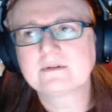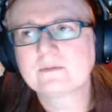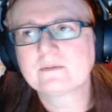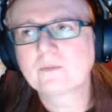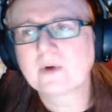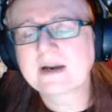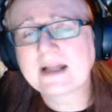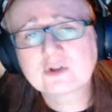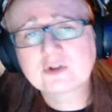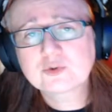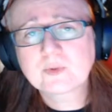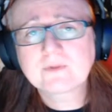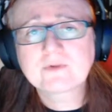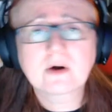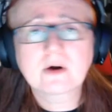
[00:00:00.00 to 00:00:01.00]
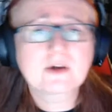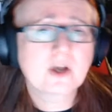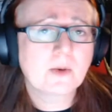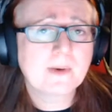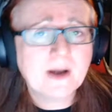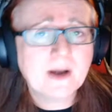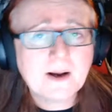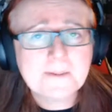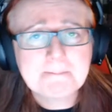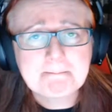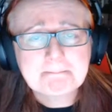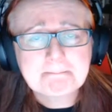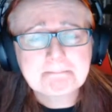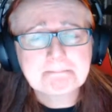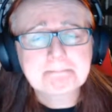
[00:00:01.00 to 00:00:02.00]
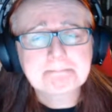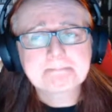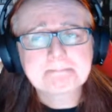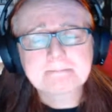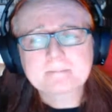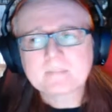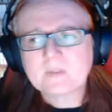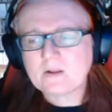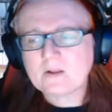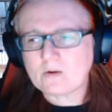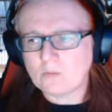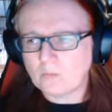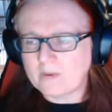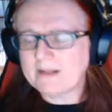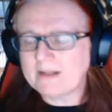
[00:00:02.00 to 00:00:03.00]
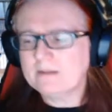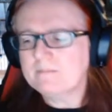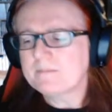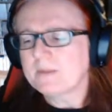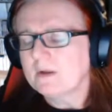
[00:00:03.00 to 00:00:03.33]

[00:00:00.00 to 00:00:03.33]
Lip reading: what else we've got going on. Well,